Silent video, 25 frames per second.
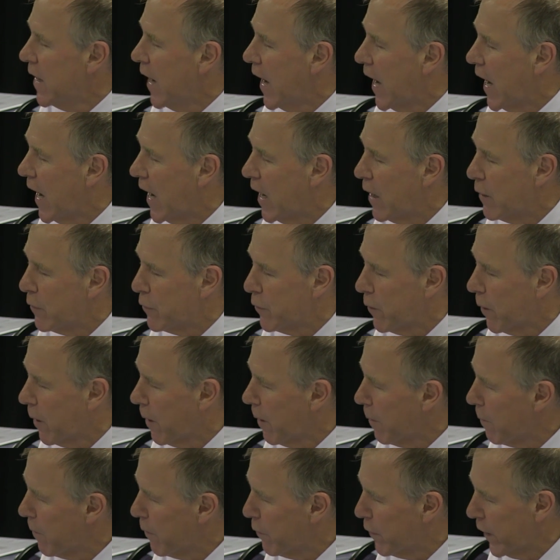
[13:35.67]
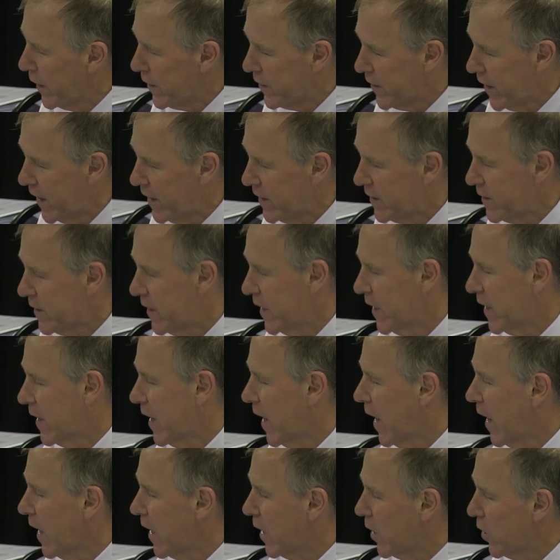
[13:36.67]
have
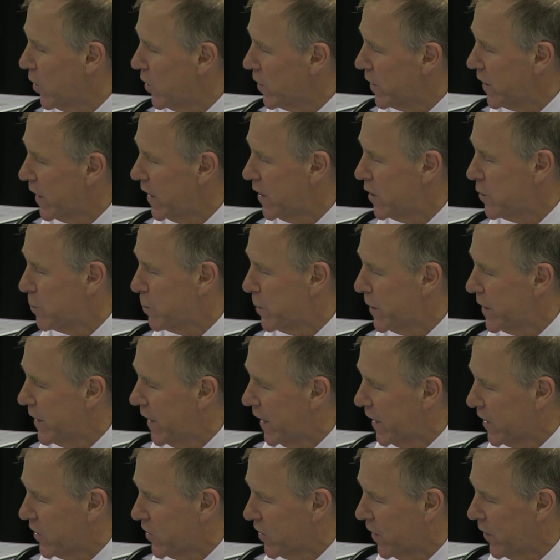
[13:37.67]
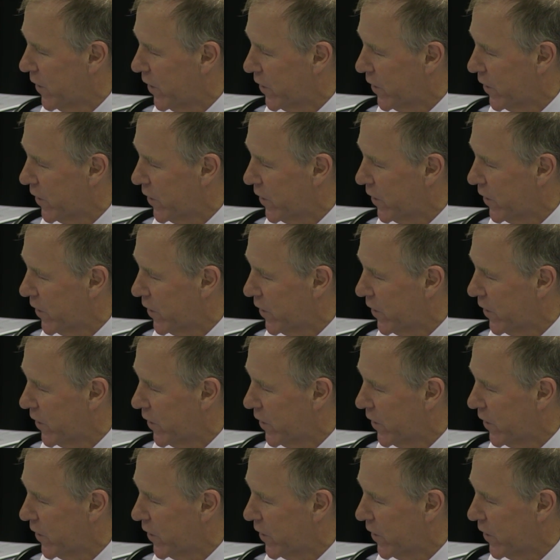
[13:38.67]
fantastic glucose production.